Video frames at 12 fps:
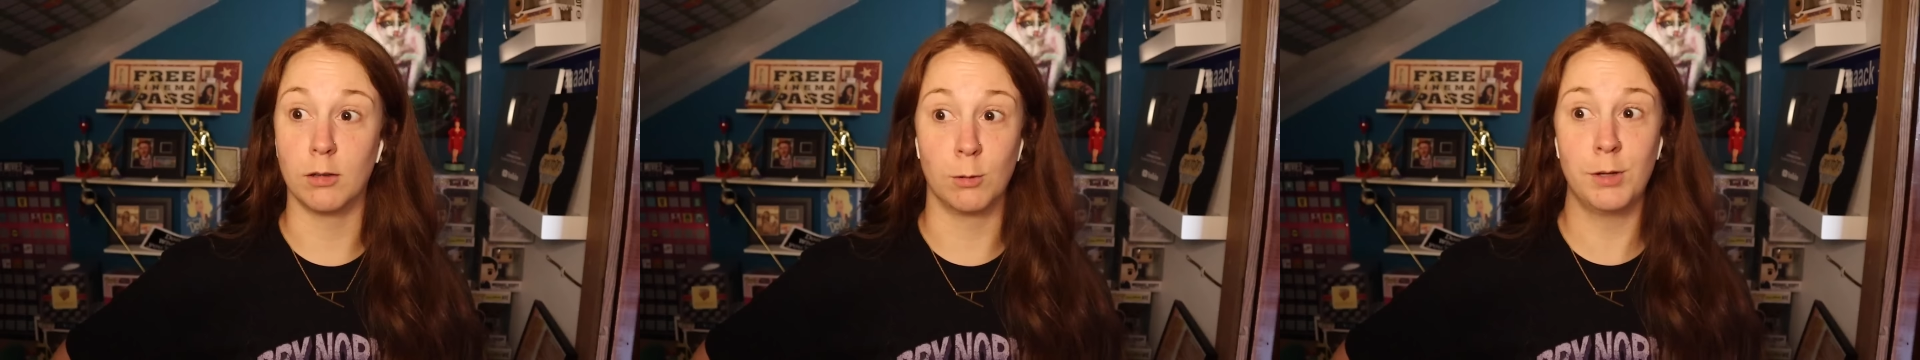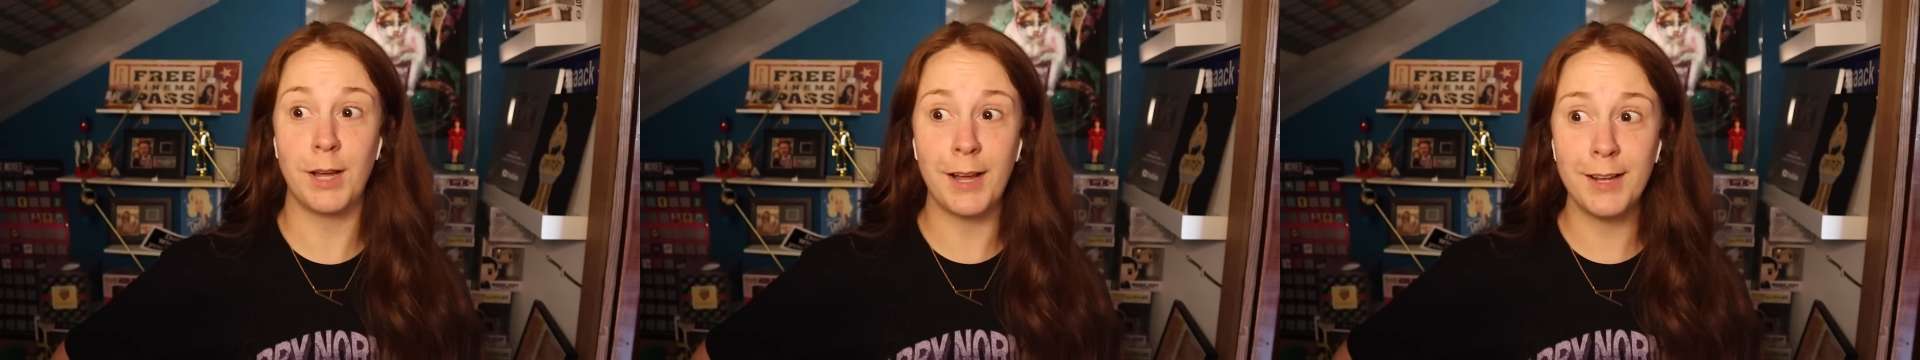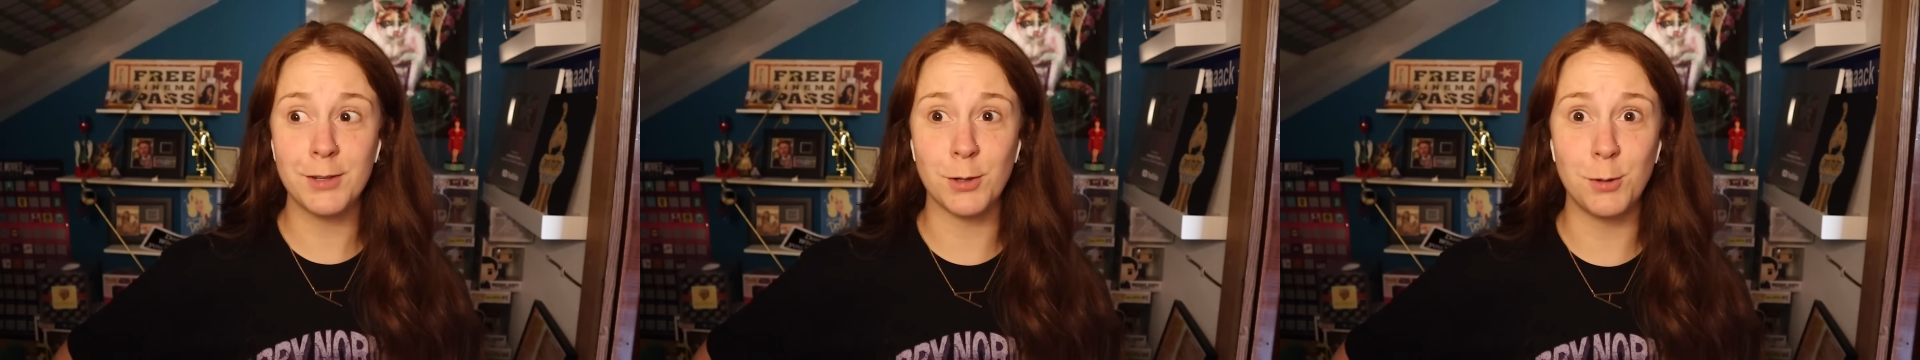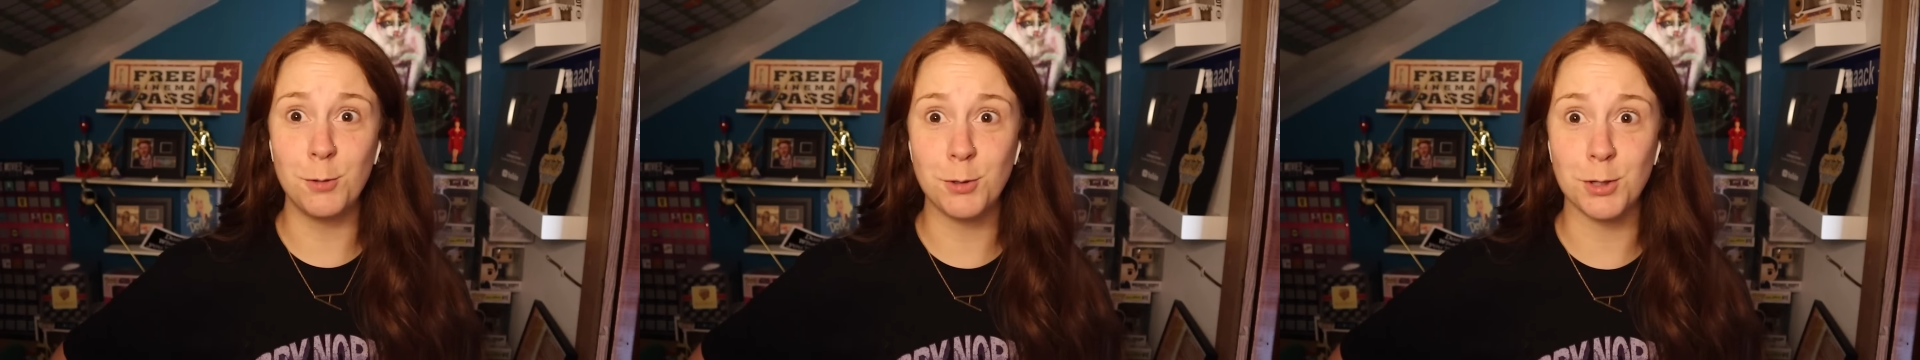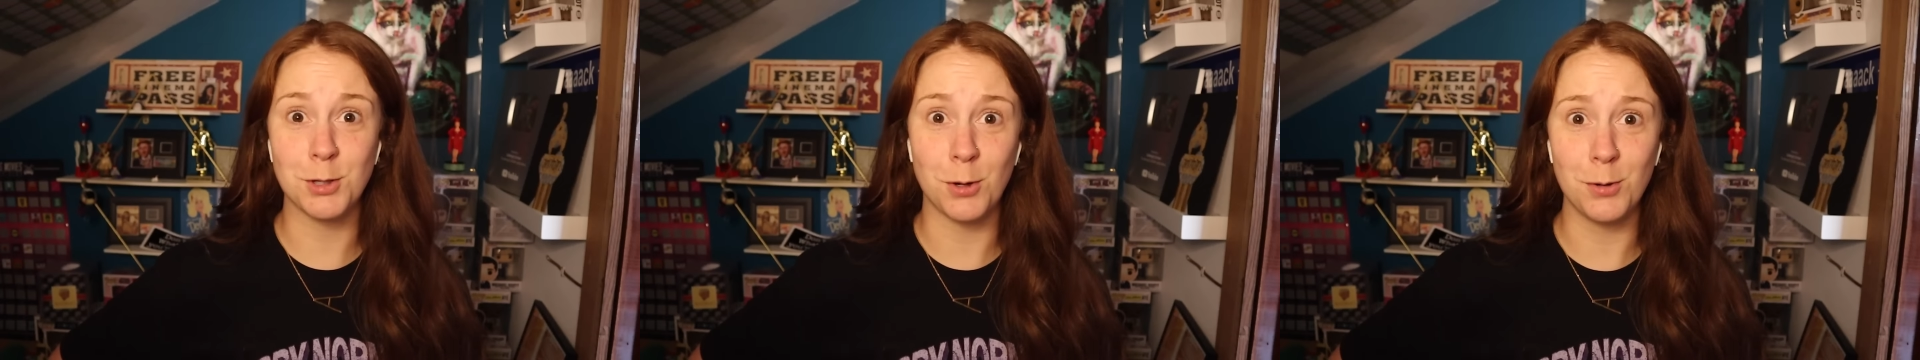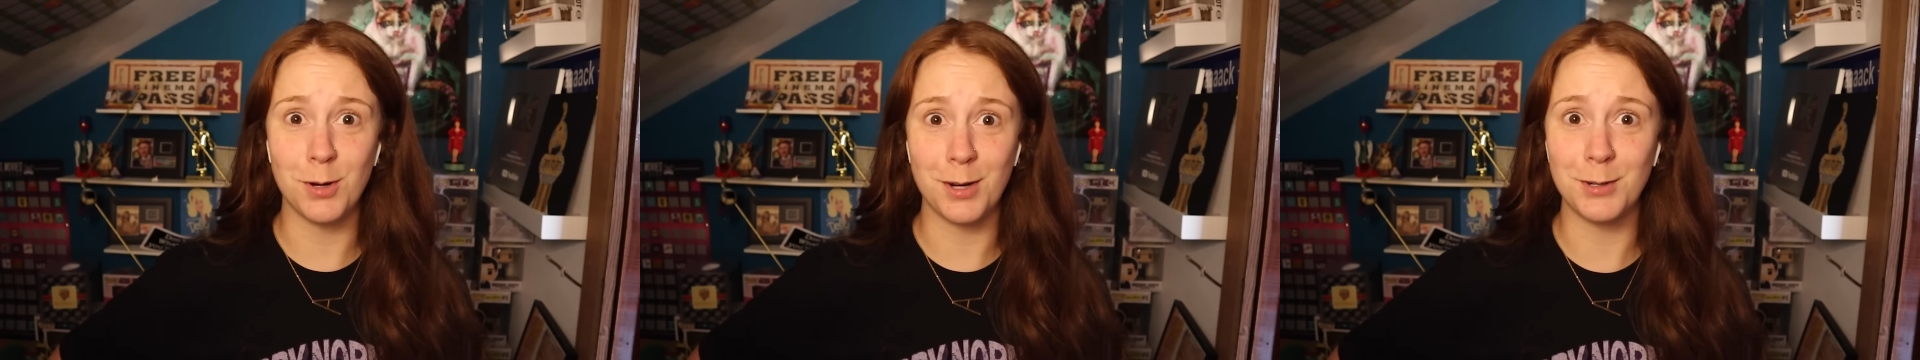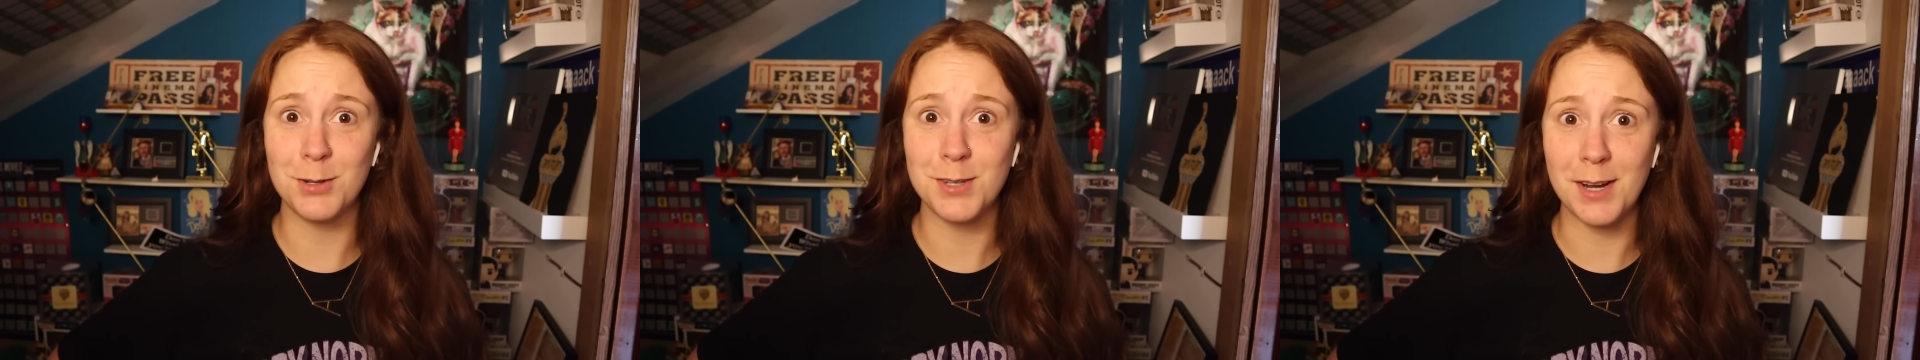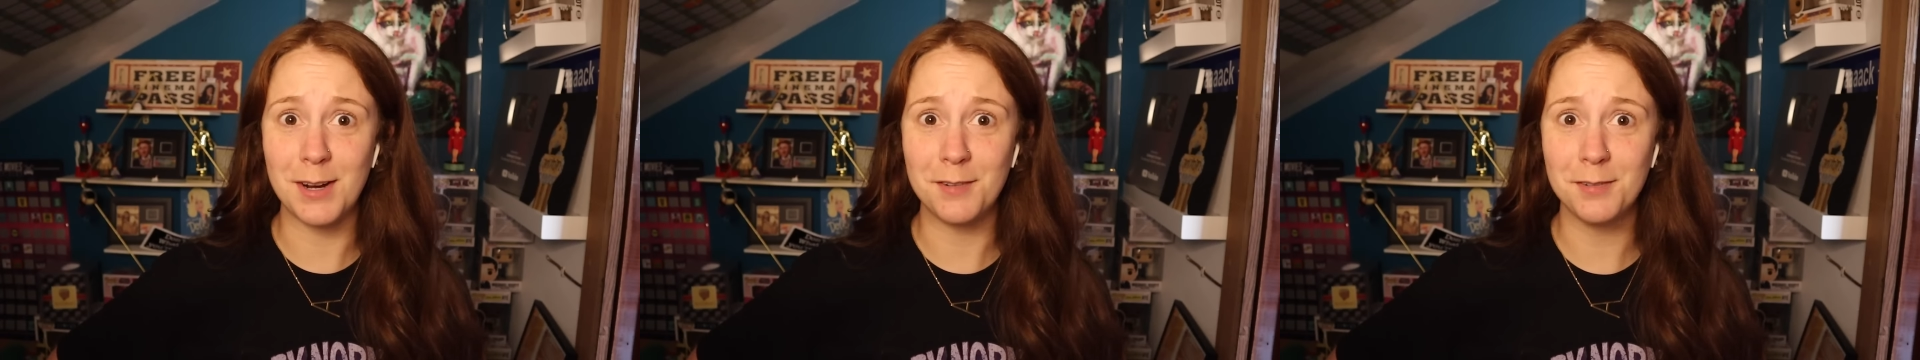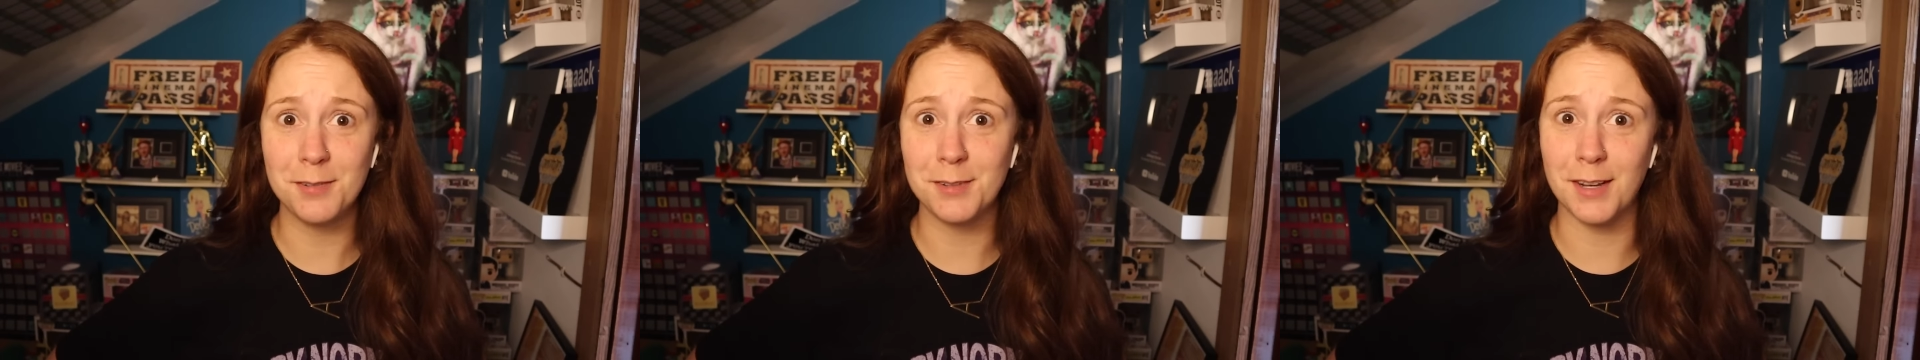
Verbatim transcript: Okay, so you just told on yourself.